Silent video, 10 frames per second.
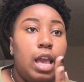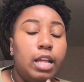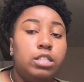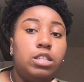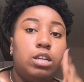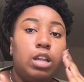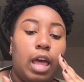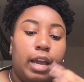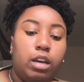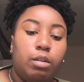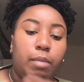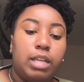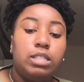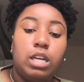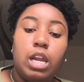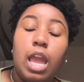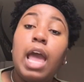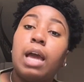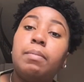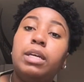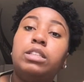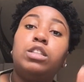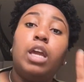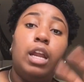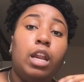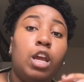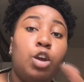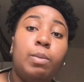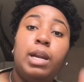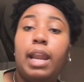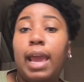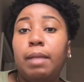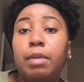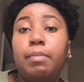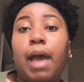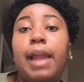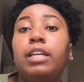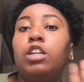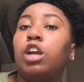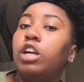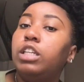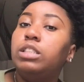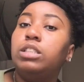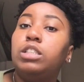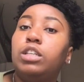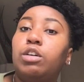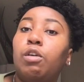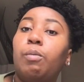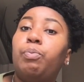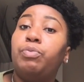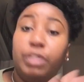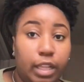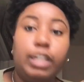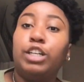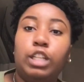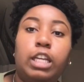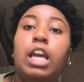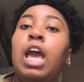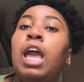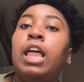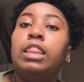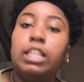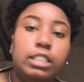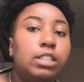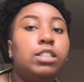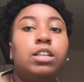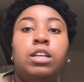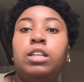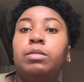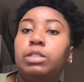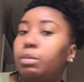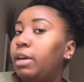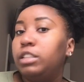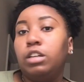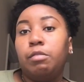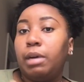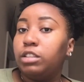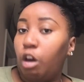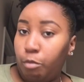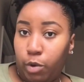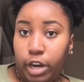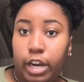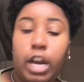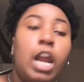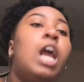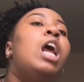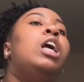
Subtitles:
into like my study habits in human anatomy, but I didn't learn this until literally this semester of my sophomore year.